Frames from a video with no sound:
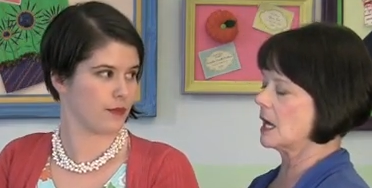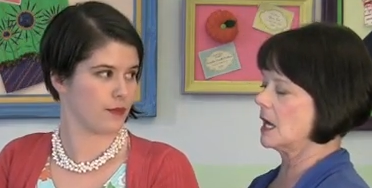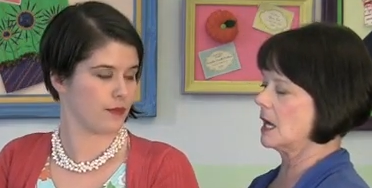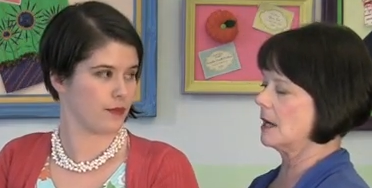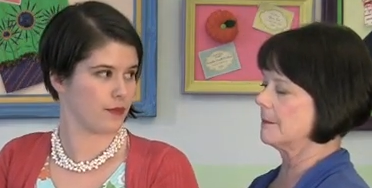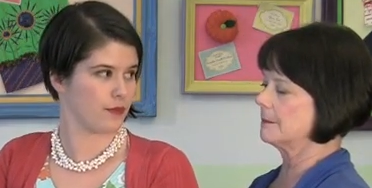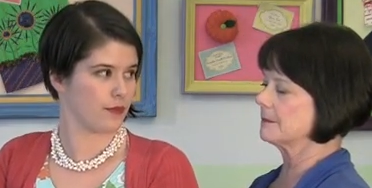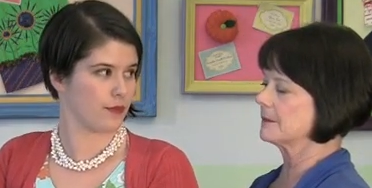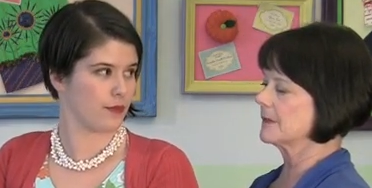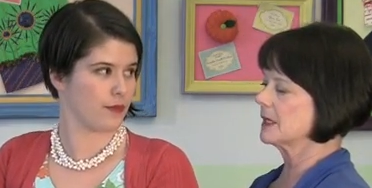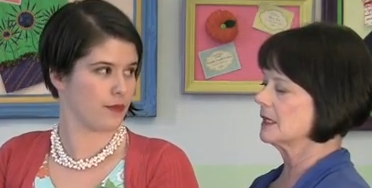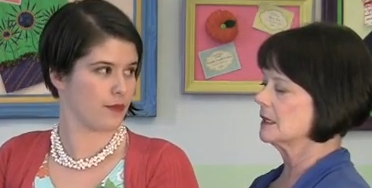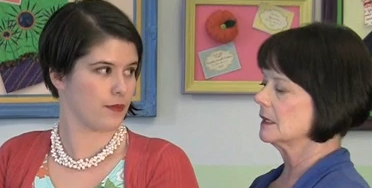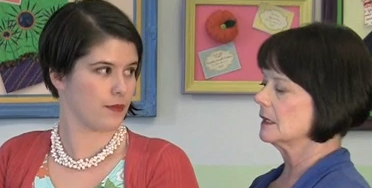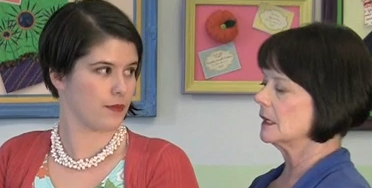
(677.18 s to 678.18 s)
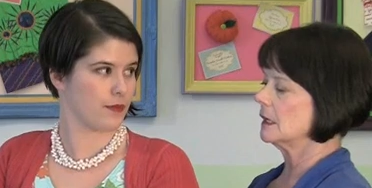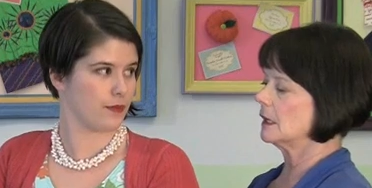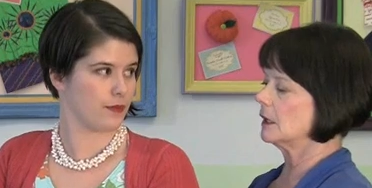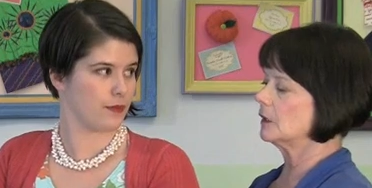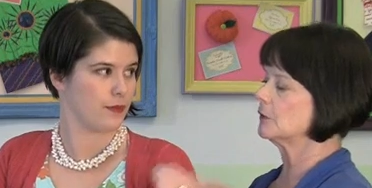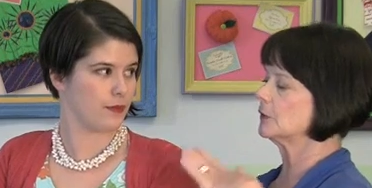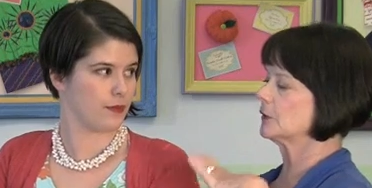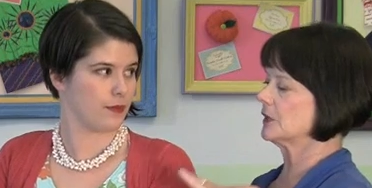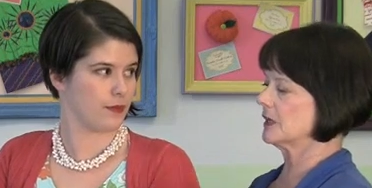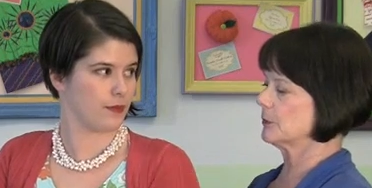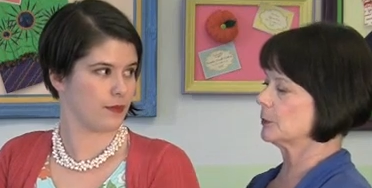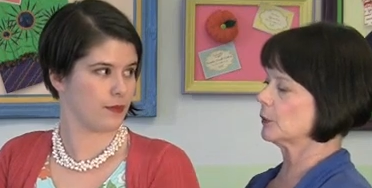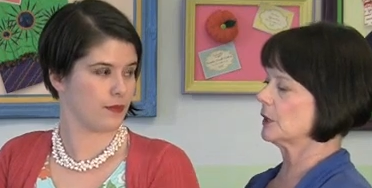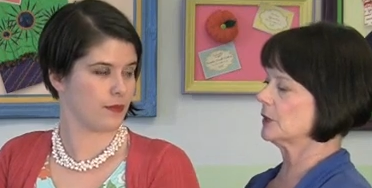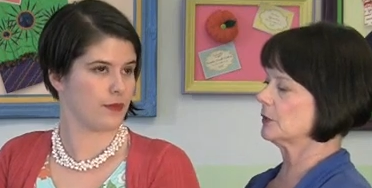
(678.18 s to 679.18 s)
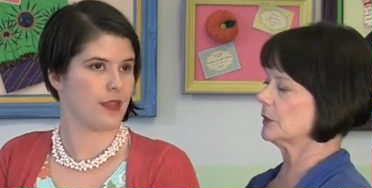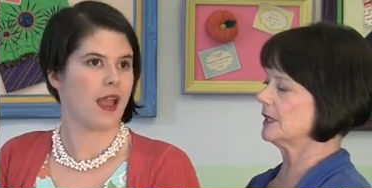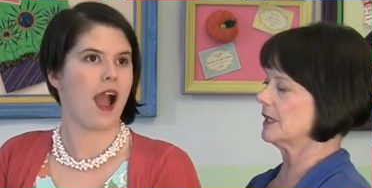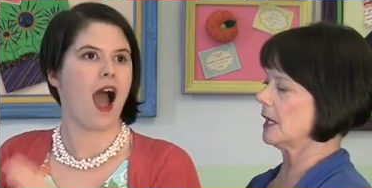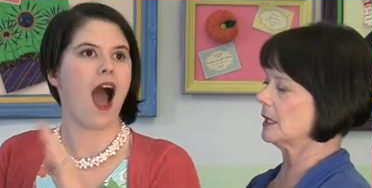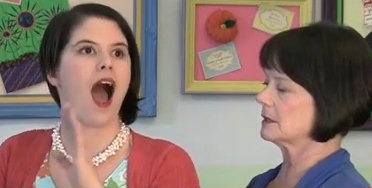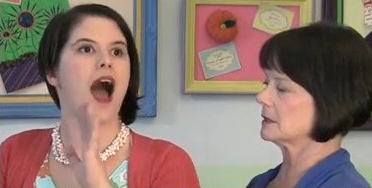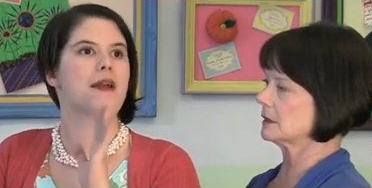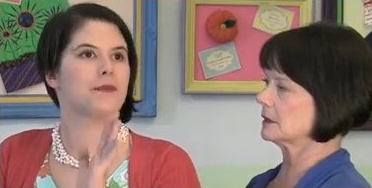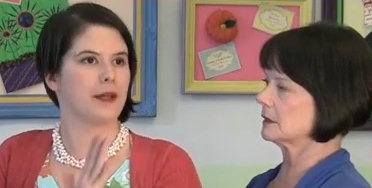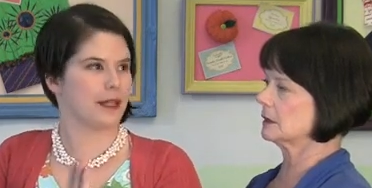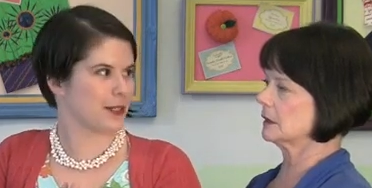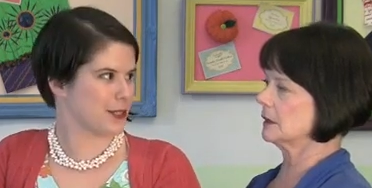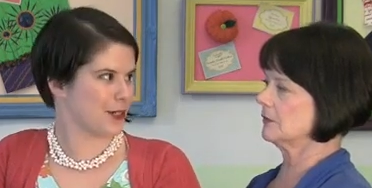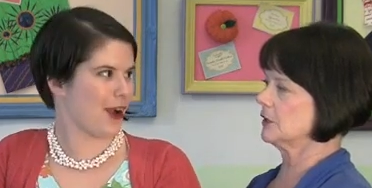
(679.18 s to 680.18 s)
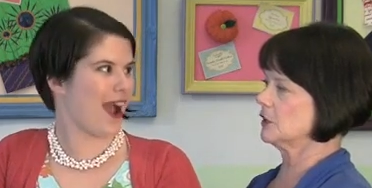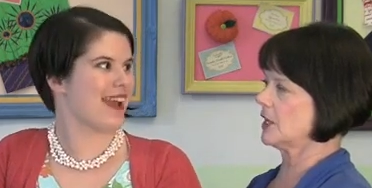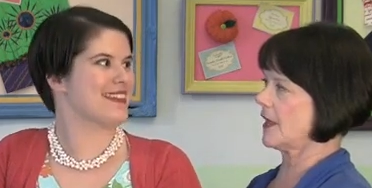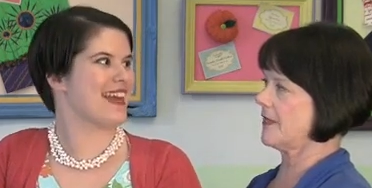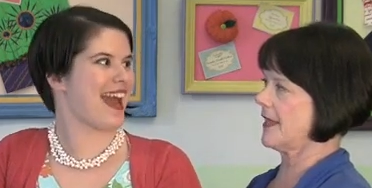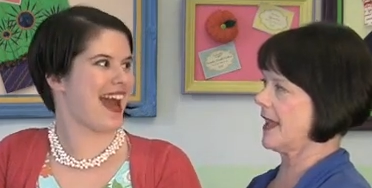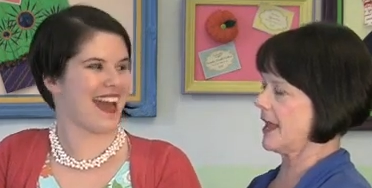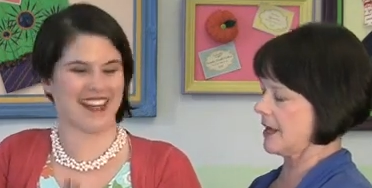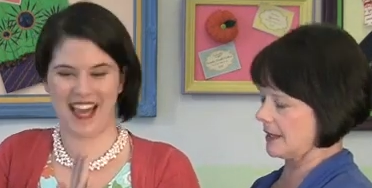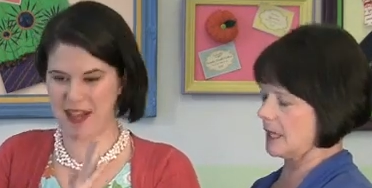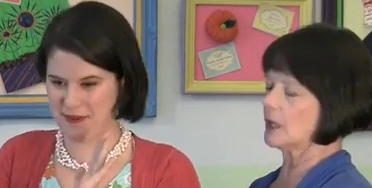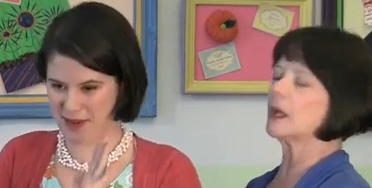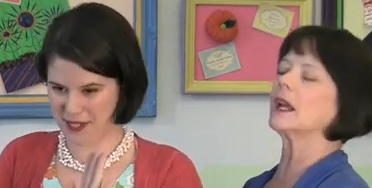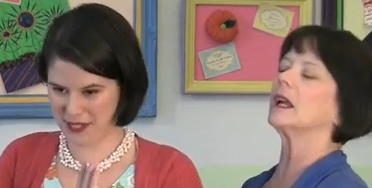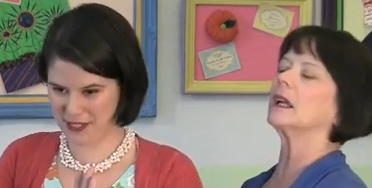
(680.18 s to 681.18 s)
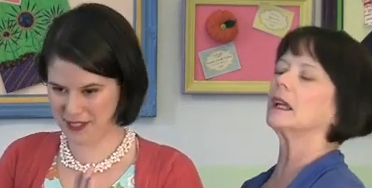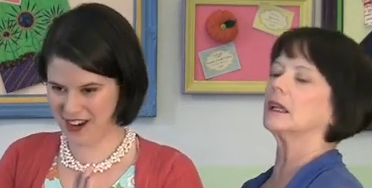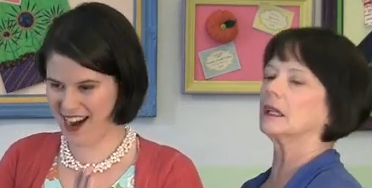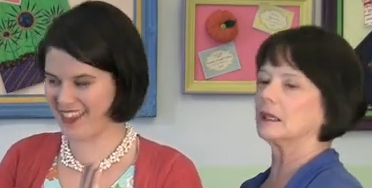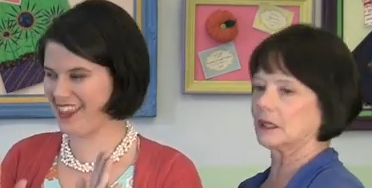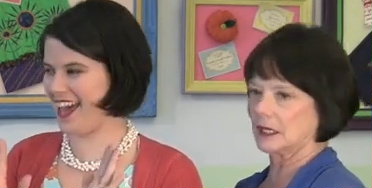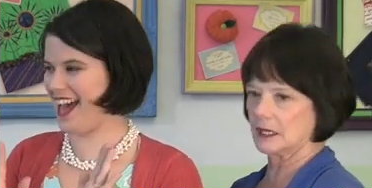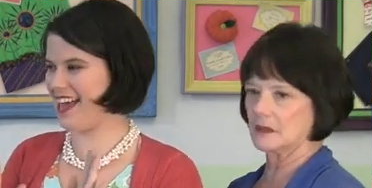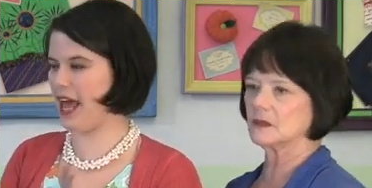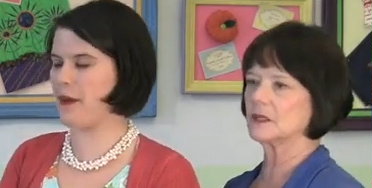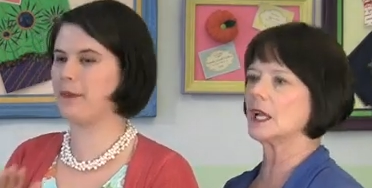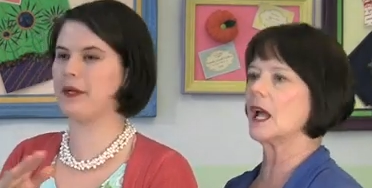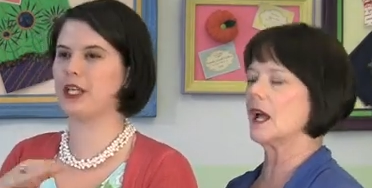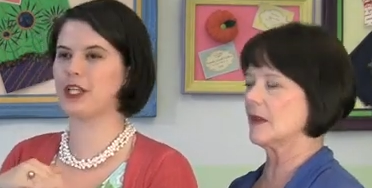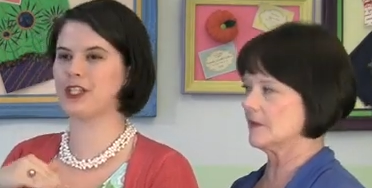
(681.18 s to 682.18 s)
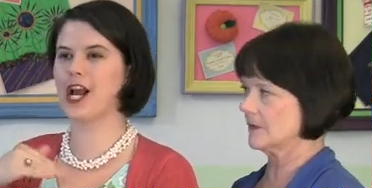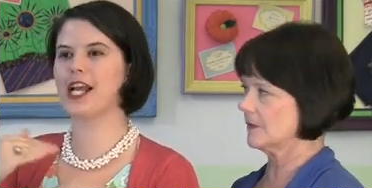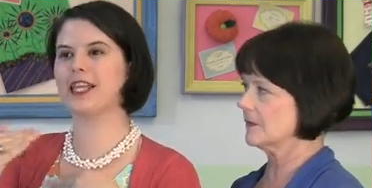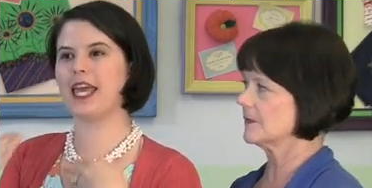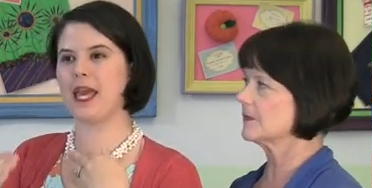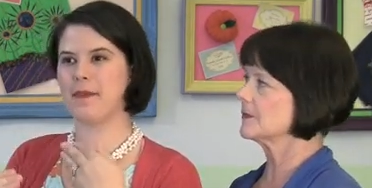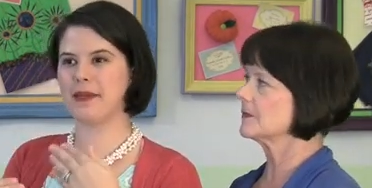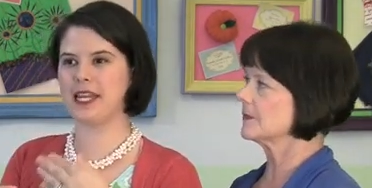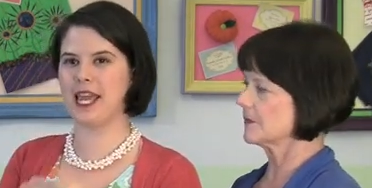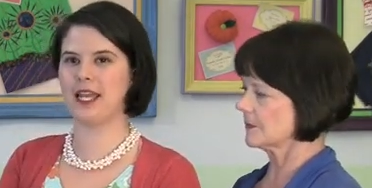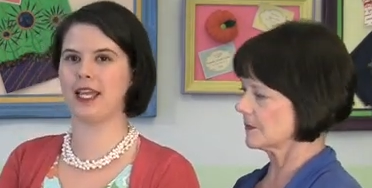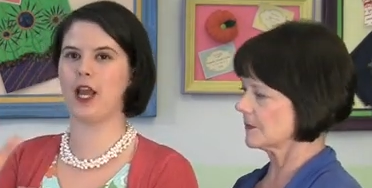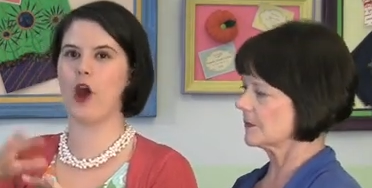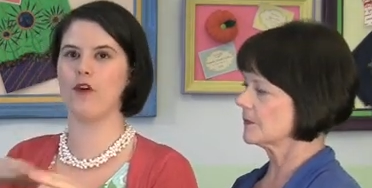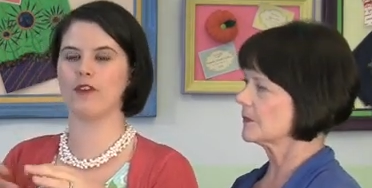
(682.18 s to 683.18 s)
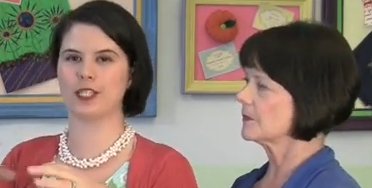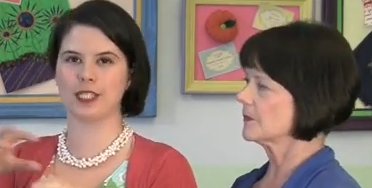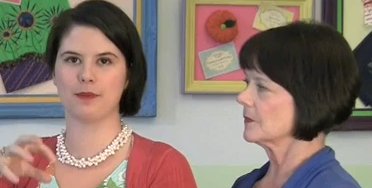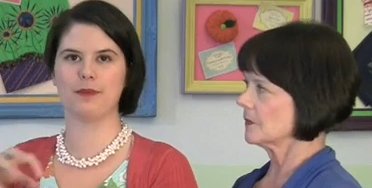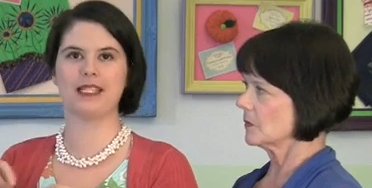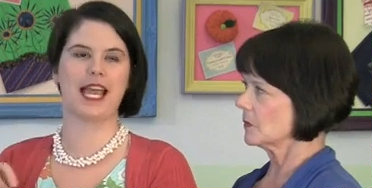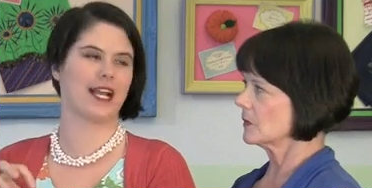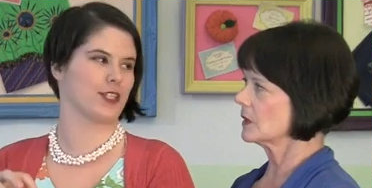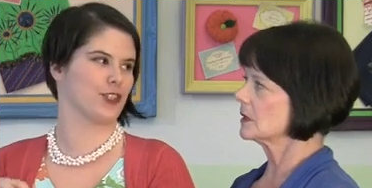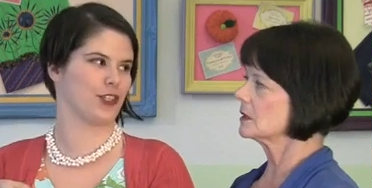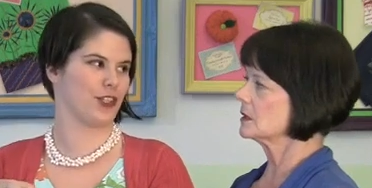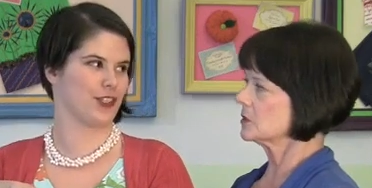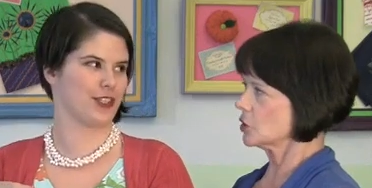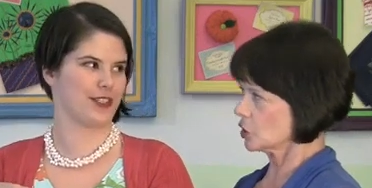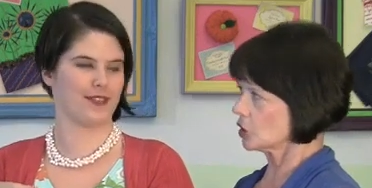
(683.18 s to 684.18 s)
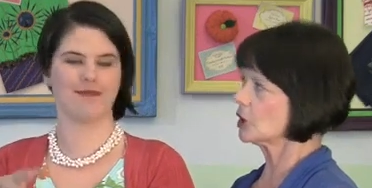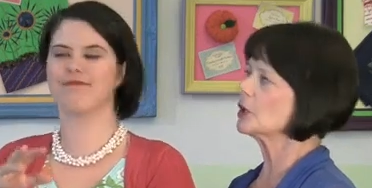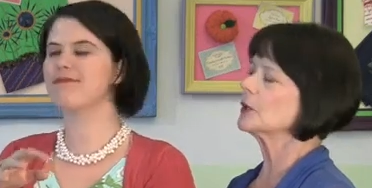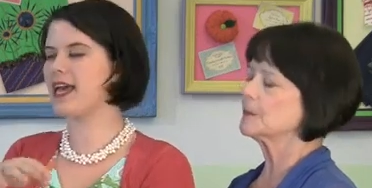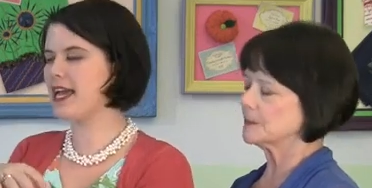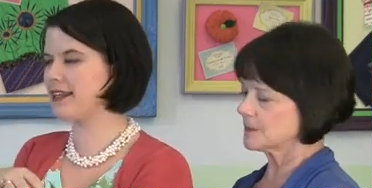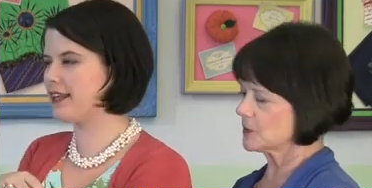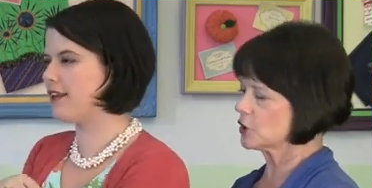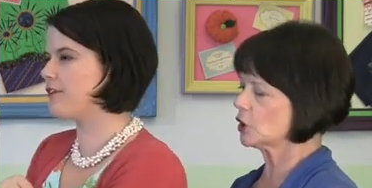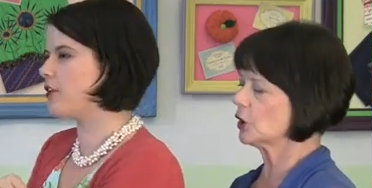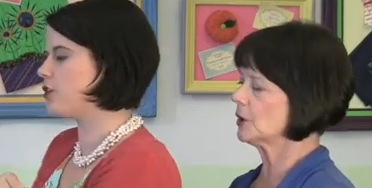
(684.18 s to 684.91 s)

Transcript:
Speaker 1: um, over embroidery yet. I want to try that. that. I okay. want to try okay. that. I want to try
Speaker 2: laminating over some textures. Sure. And give sure.